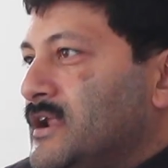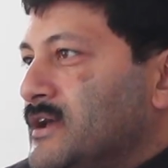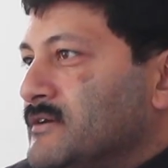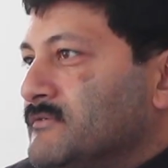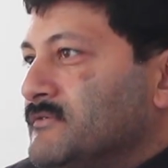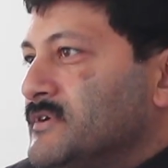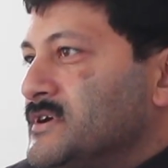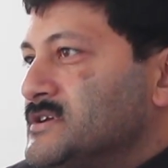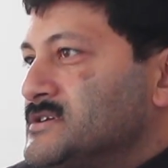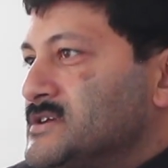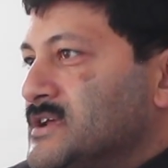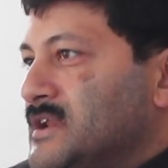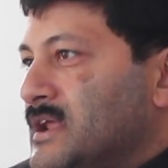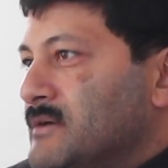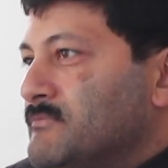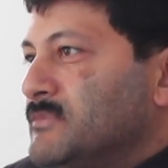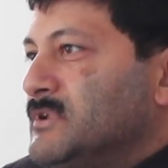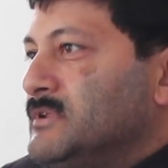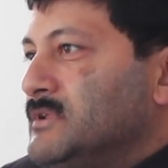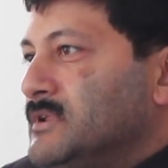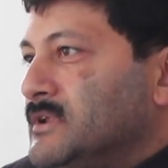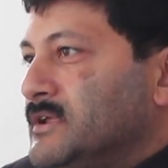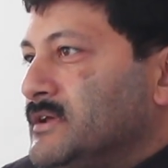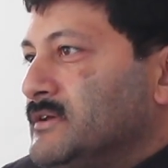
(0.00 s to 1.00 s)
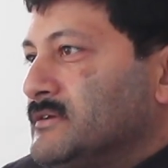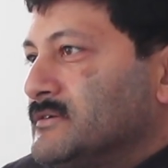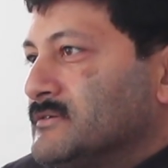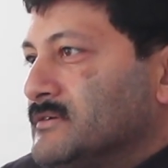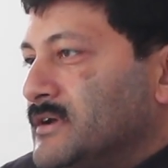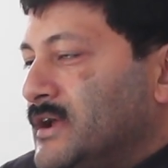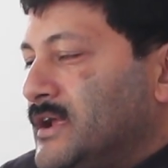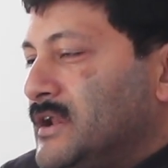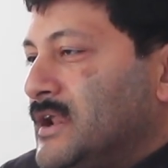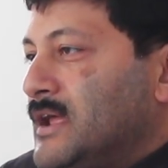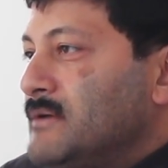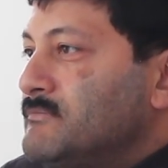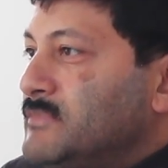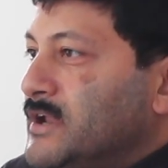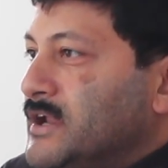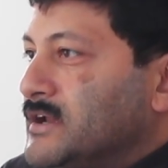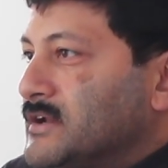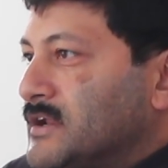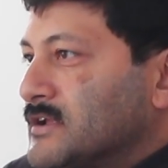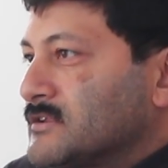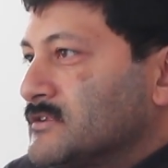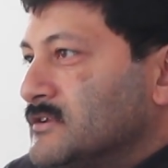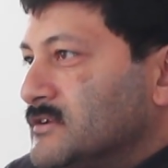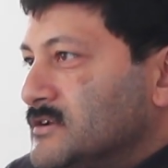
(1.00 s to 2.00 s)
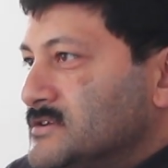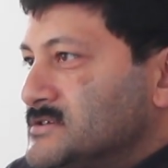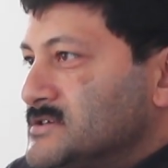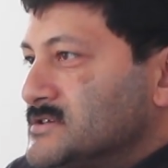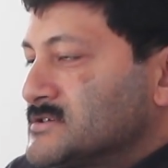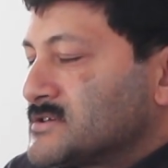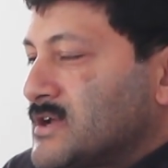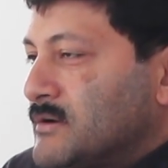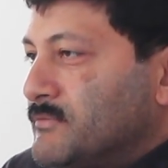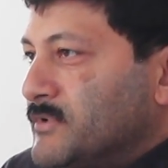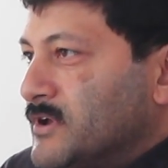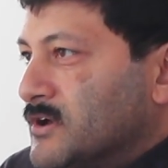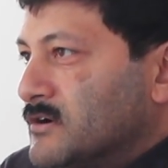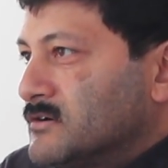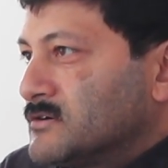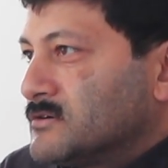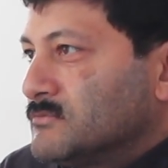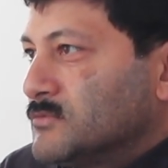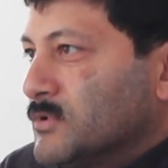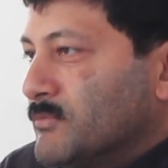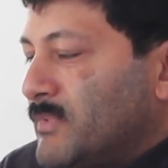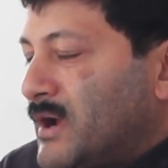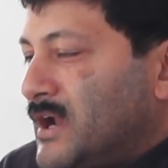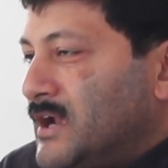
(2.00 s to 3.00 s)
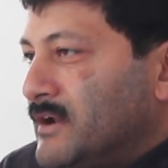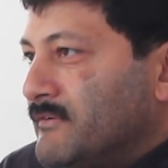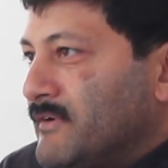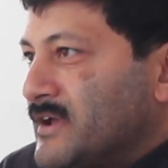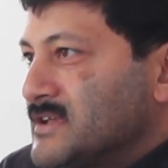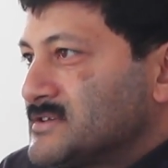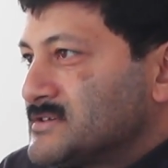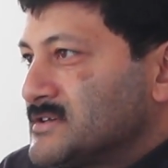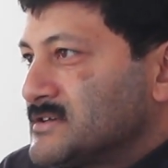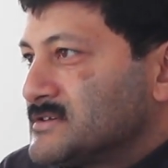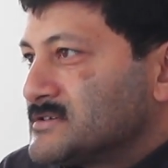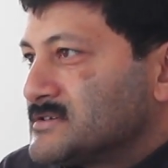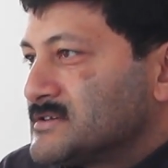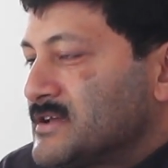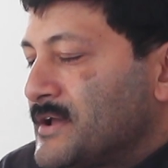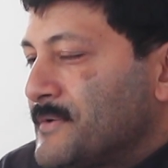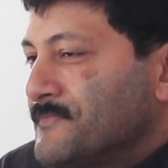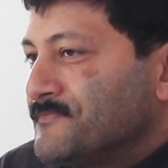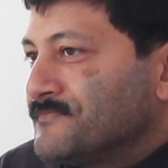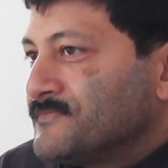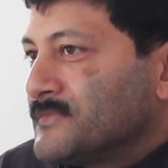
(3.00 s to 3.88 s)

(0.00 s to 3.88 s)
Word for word: language enabling technologies coming onto mobile devices.